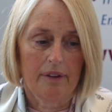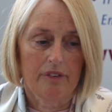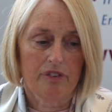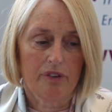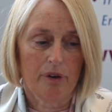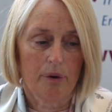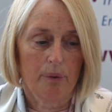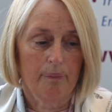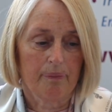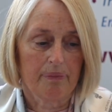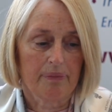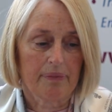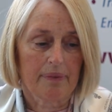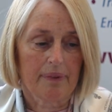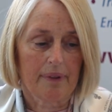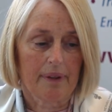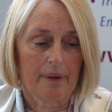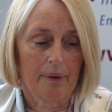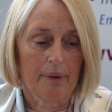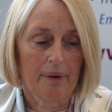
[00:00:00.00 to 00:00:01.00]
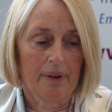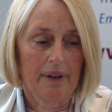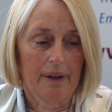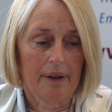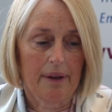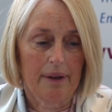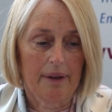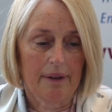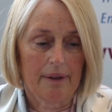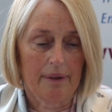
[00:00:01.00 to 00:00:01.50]
So
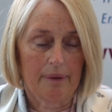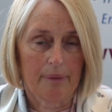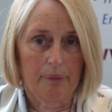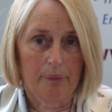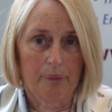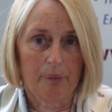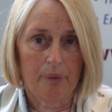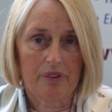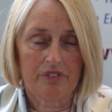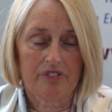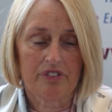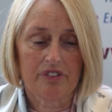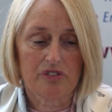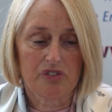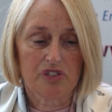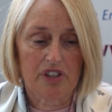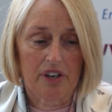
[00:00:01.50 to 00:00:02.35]
what's